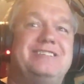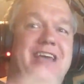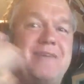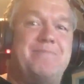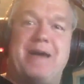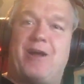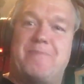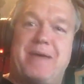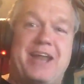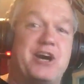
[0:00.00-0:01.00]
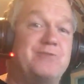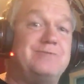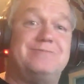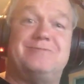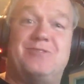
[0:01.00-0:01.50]
say bet on
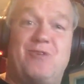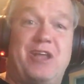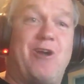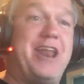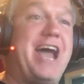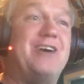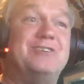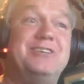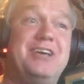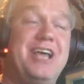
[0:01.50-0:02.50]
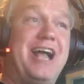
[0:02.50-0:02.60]
Beto here on out.